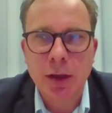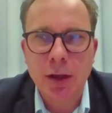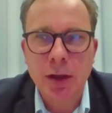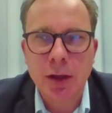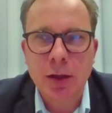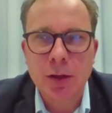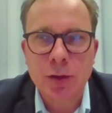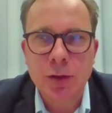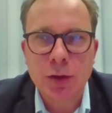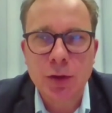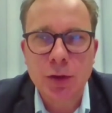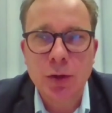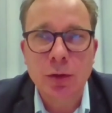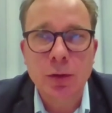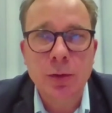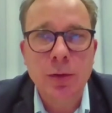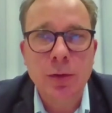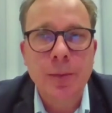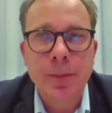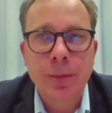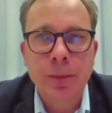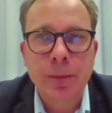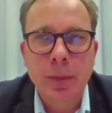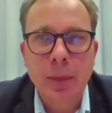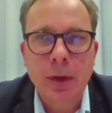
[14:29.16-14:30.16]
to
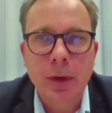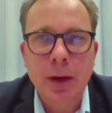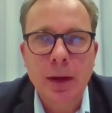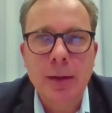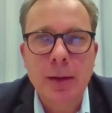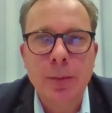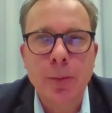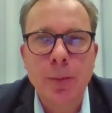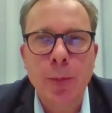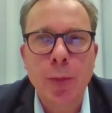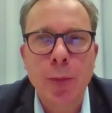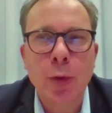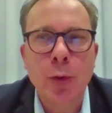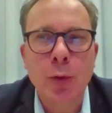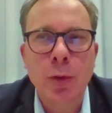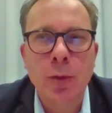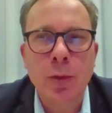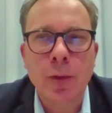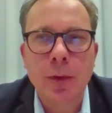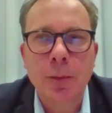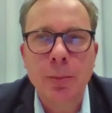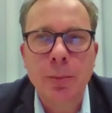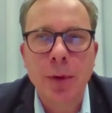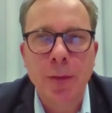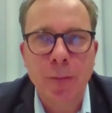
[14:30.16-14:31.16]
improve
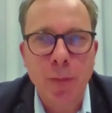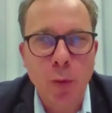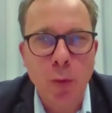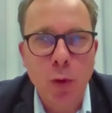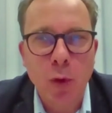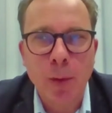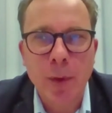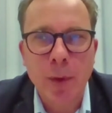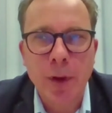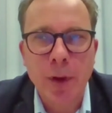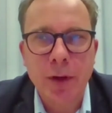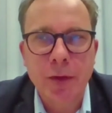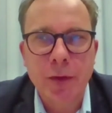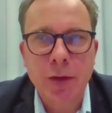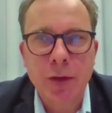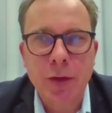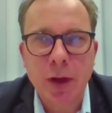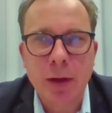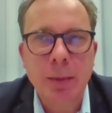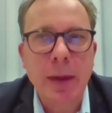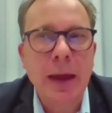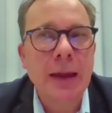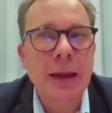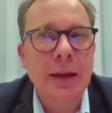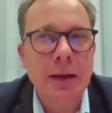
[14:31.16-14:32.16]
performance and
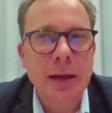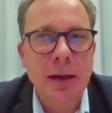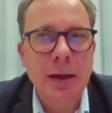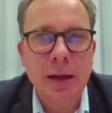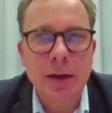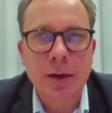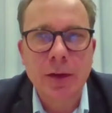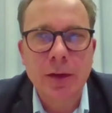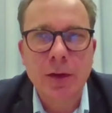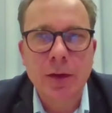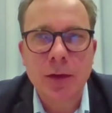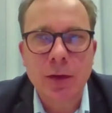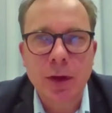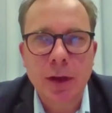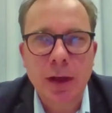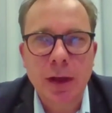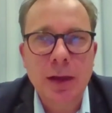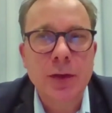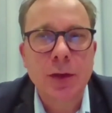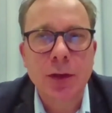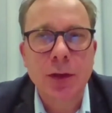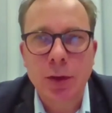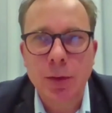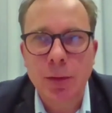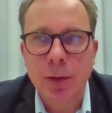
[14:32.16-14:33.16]
maintenance and
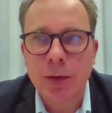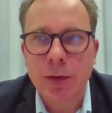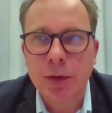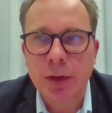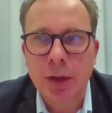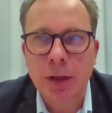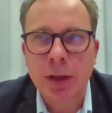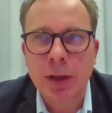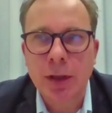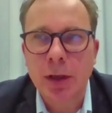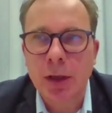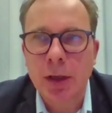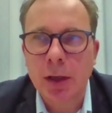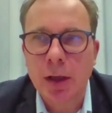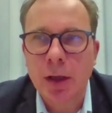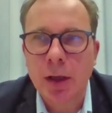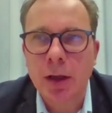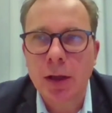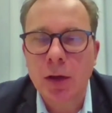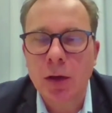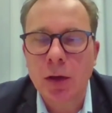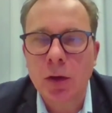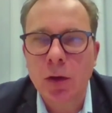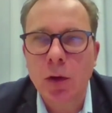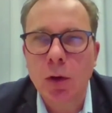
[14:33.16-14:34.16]
security
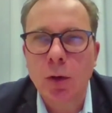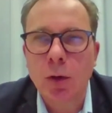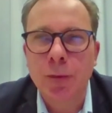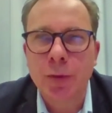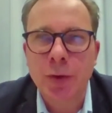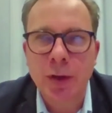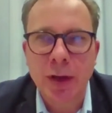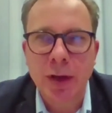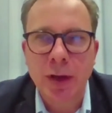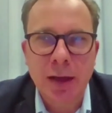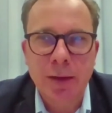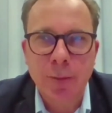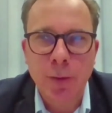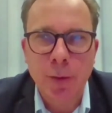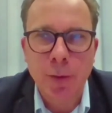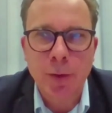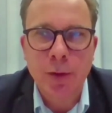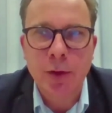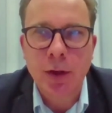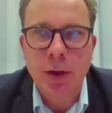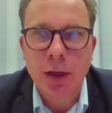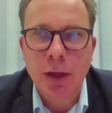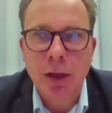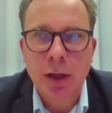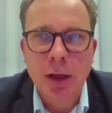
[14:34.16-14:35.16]
of the network.